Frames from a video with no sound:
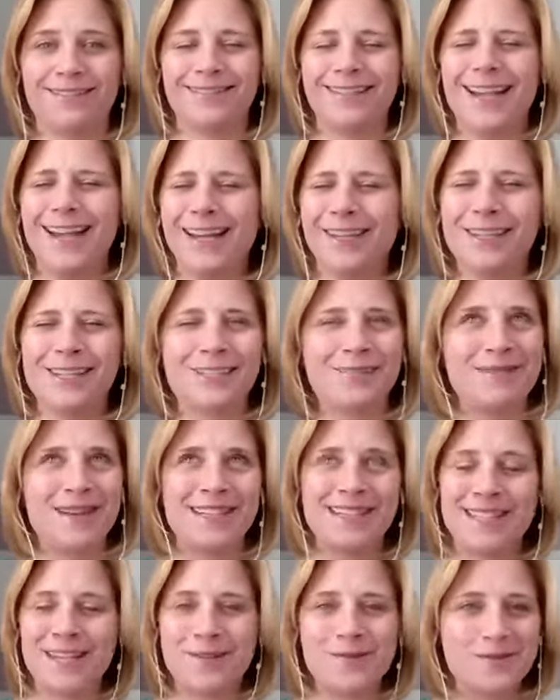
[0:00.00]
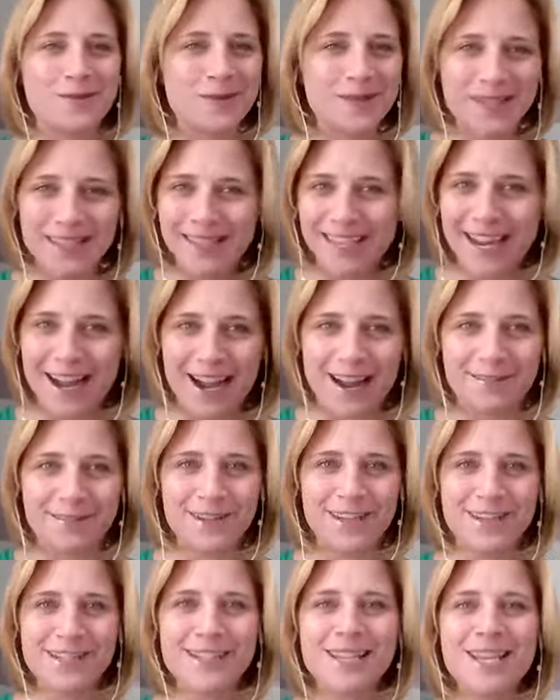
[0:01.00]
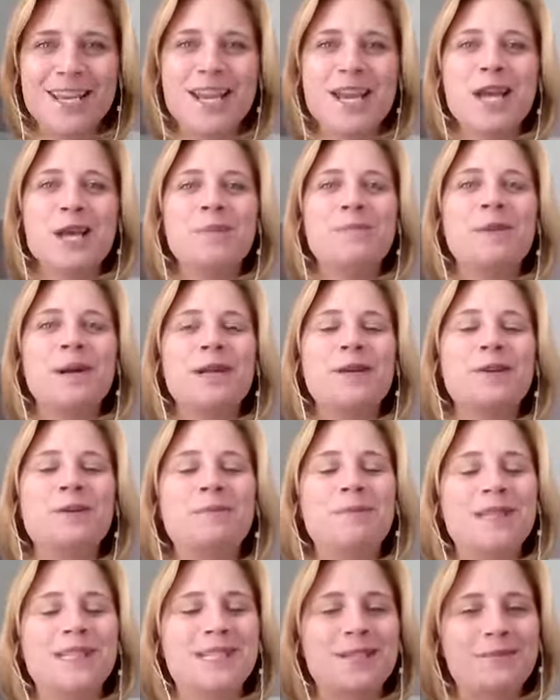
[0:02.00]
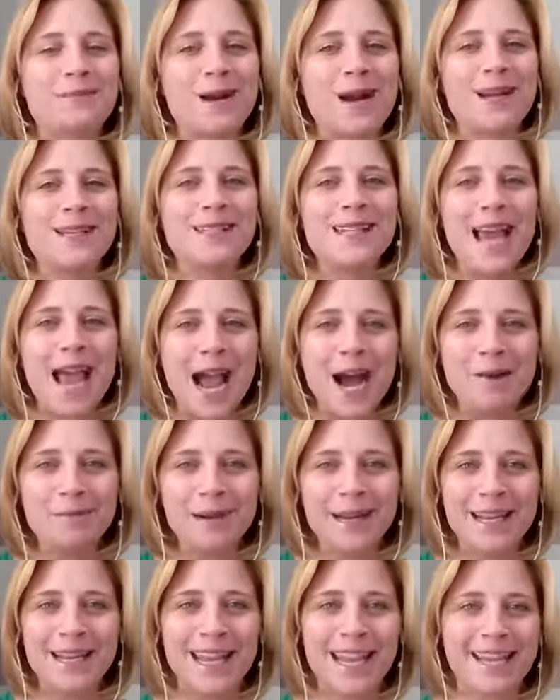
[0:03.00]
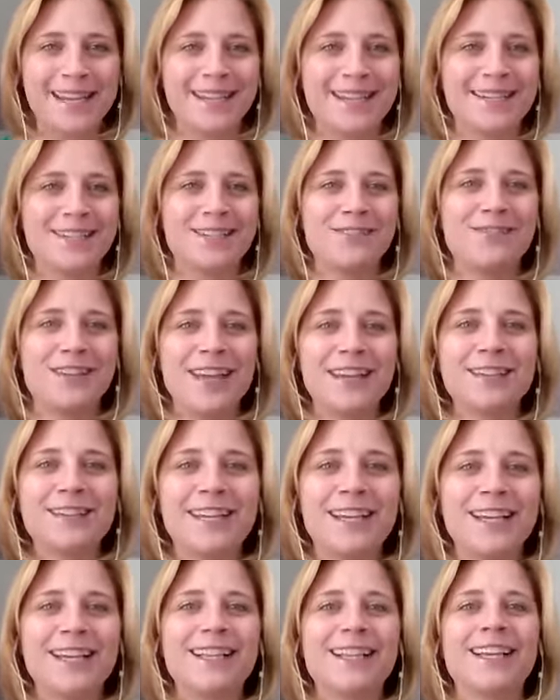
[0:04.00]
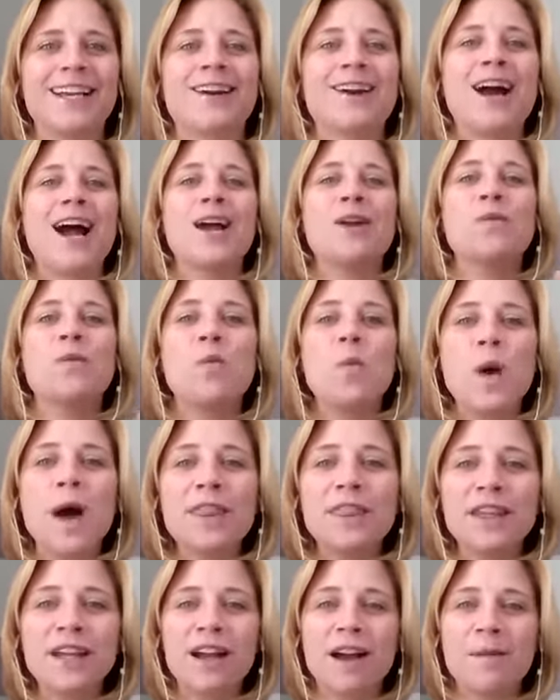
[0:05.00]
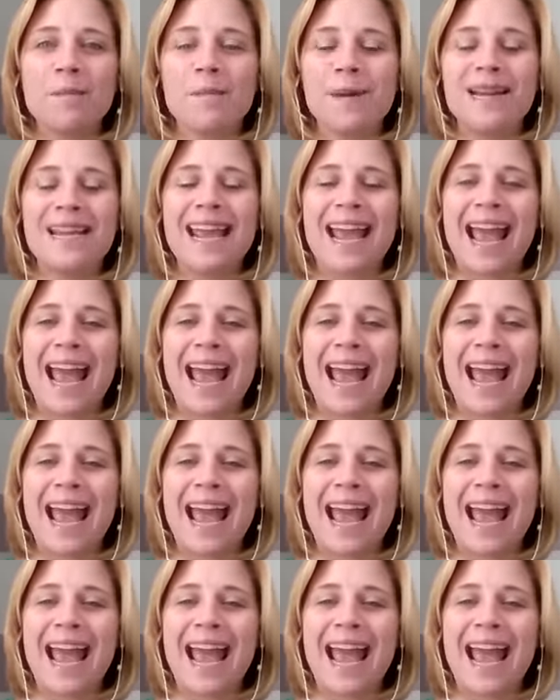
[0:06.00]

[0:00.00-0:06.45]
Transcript: Now, this might sound really obvious, but you'd be surprised how many candidates fail to get clear on what the company